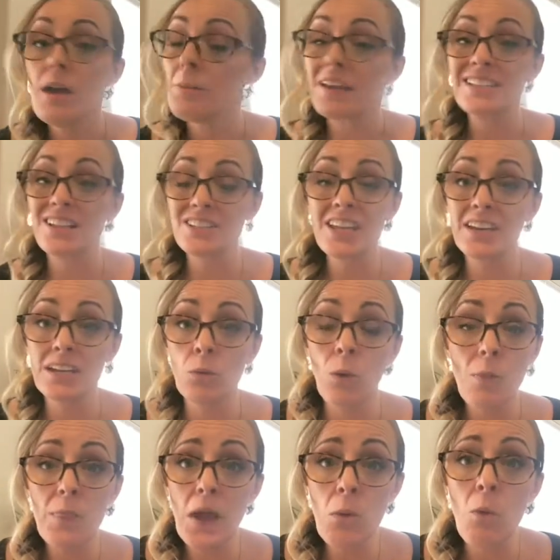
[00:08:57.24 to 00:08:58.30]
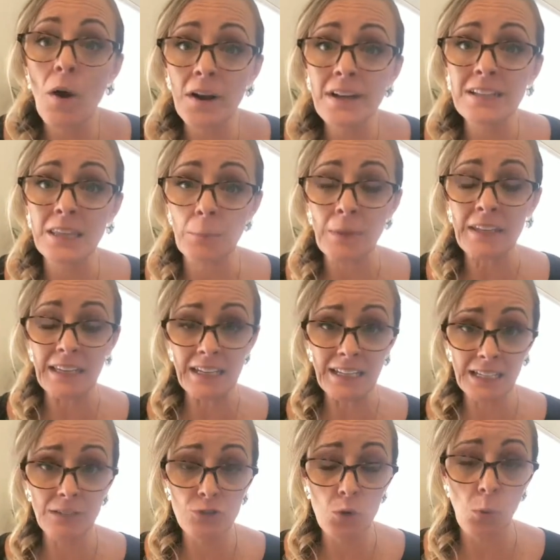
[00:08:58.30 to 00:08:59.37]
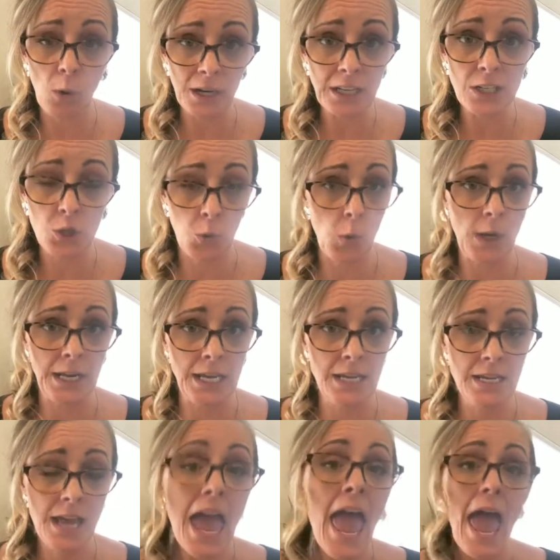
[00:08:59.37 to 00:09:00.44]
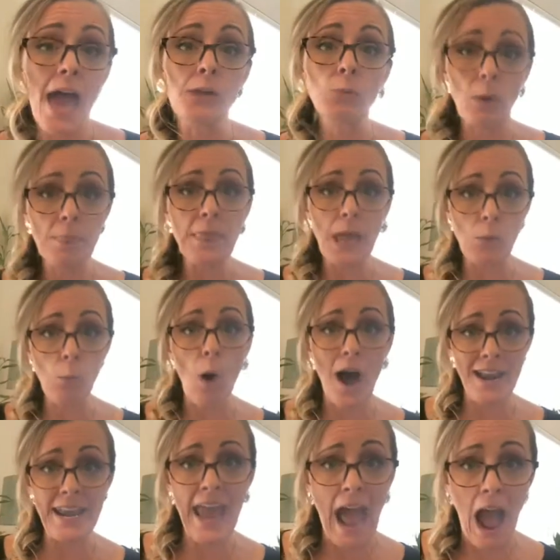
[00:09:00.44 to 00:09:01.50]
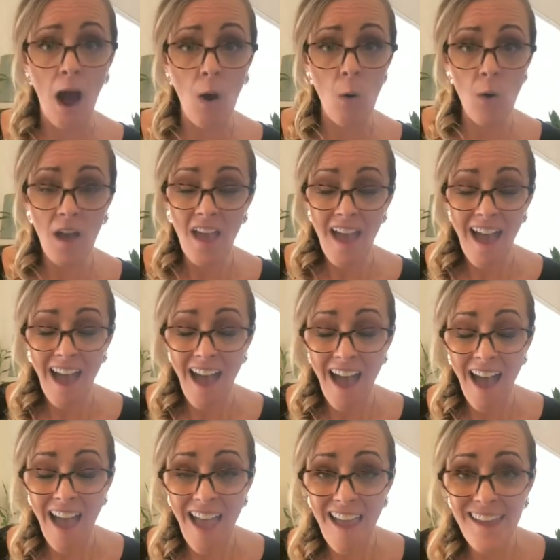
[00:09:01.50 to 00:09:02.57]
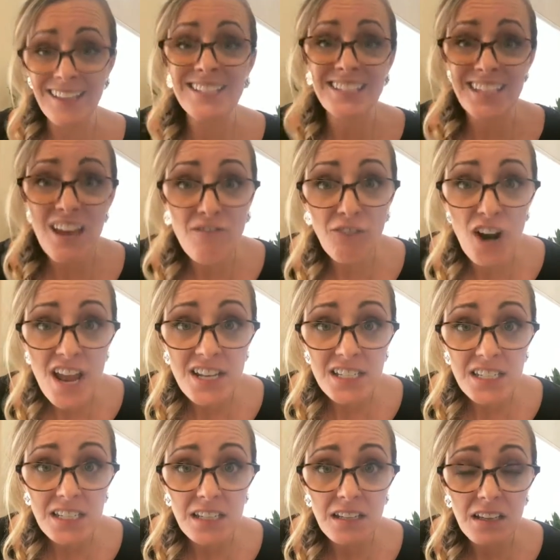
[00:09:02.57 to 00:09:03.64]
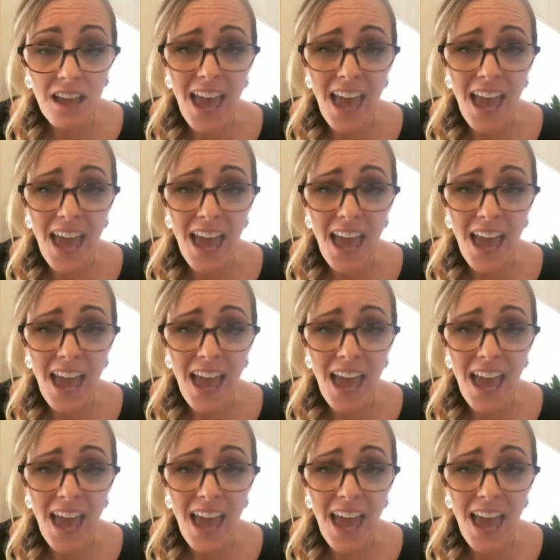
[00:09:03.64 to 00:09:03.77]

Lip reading: Because I'll tell you, what they wanted at the beginning of 2020 and what they want now is different.